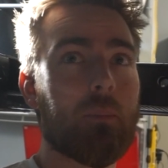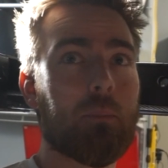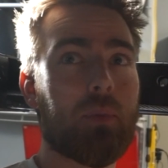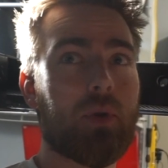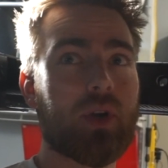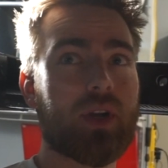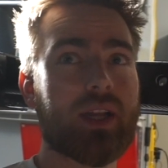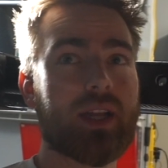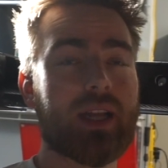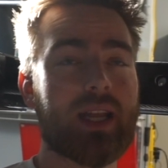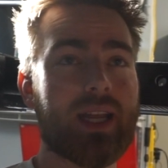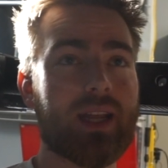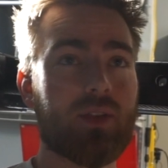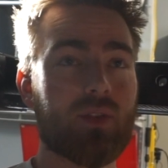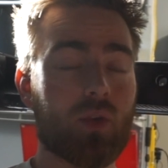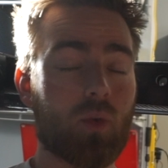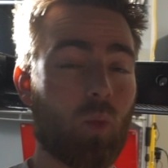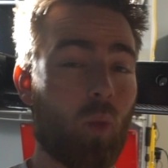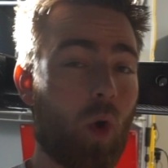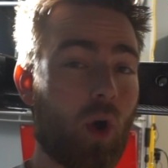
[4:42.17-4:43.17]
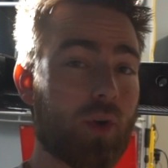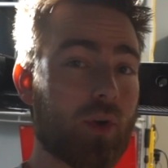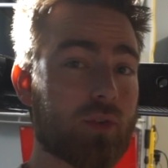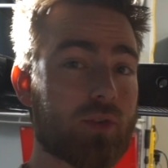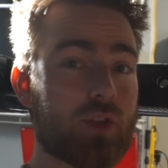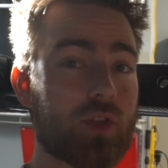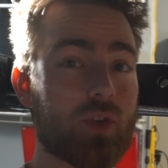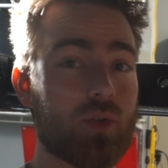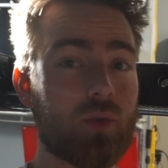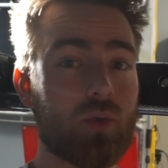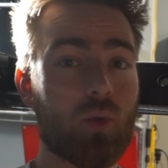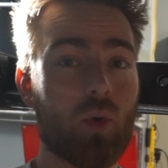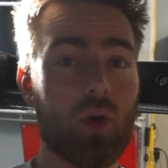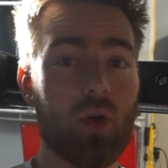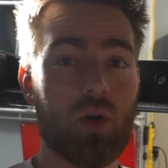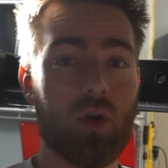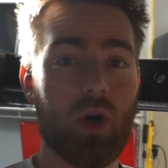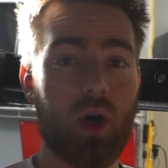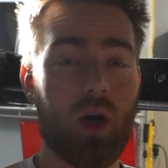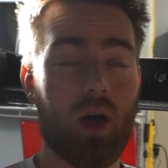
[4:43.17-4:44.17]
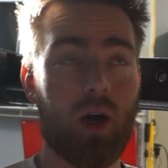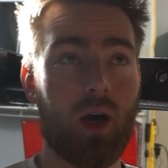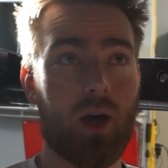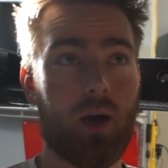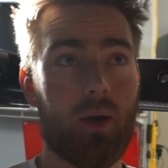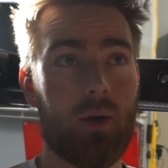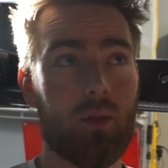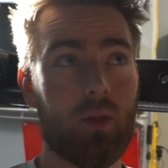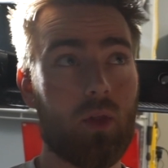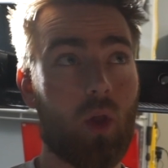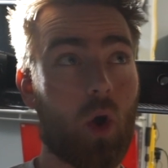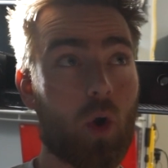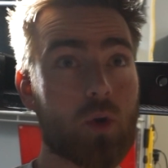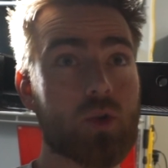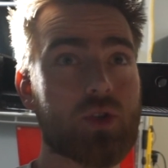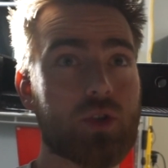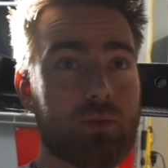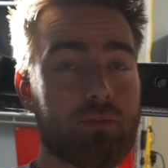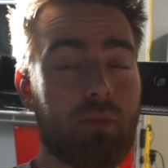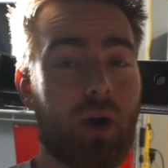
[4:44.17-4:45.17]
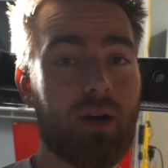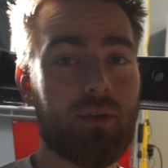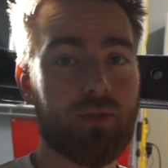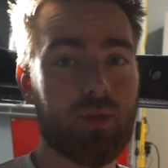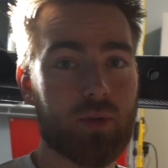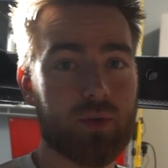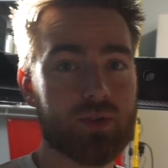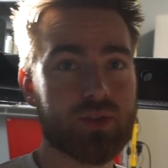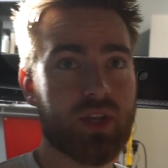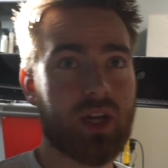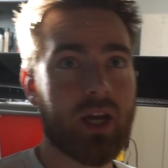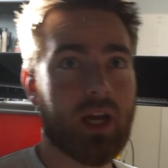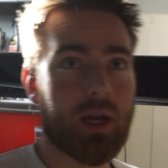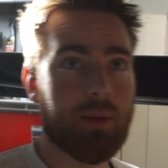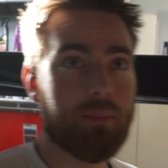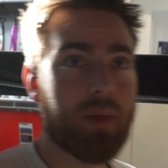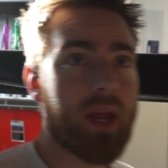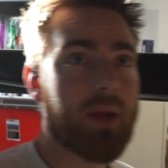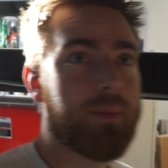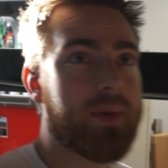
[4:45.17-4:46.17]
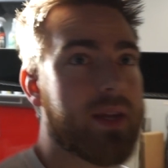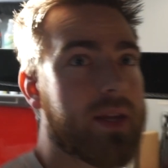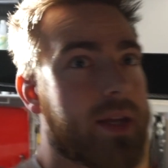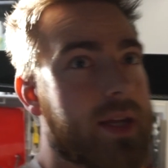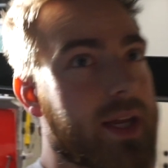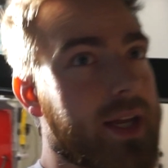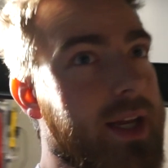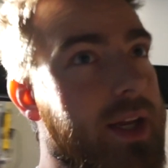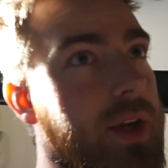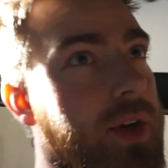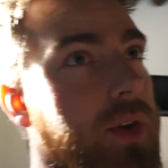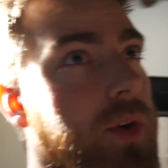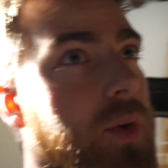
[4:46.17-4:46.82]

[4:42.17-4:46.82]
putting either one or two larger mufflers. Maybe here